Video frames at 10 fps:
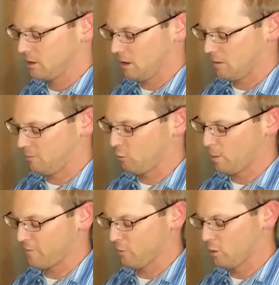
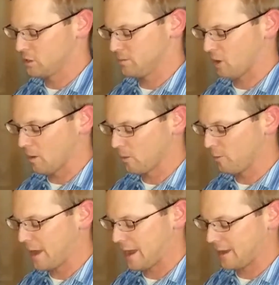4x4s,
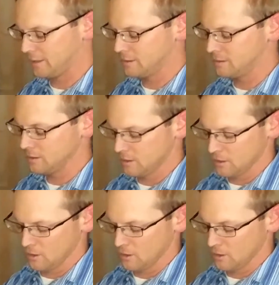abdominal pads,